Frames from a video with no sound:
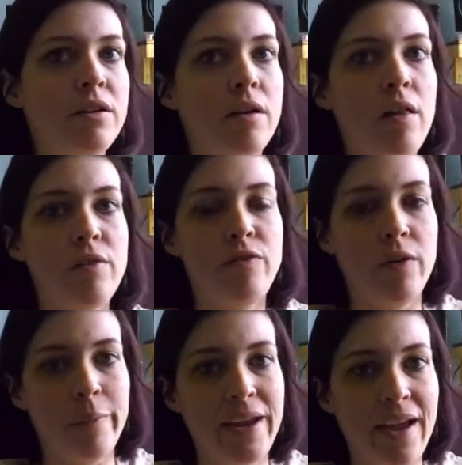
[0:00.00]
all the
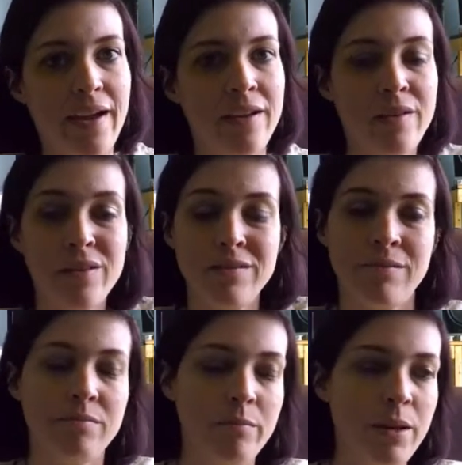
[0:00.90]
fun we had, all the
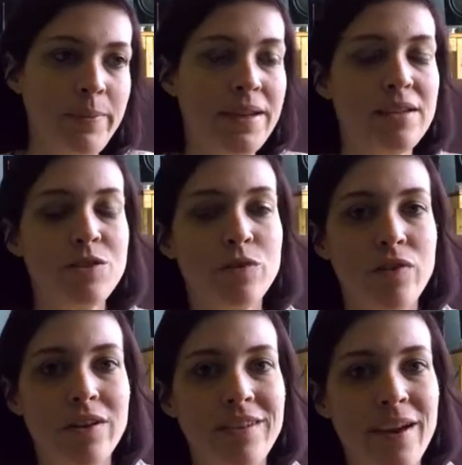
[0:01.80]
maybe not so
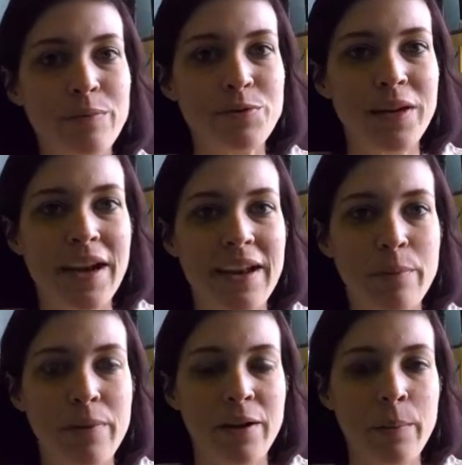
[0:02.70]
fun times we had
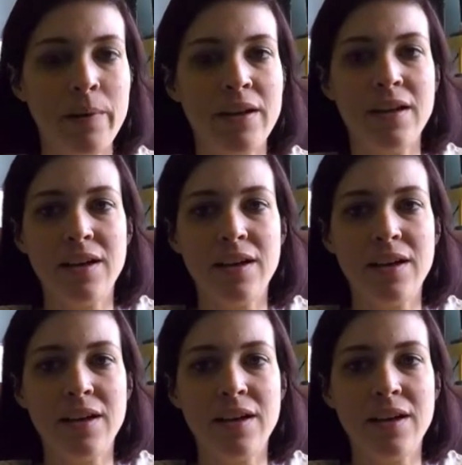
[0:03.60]
up there, but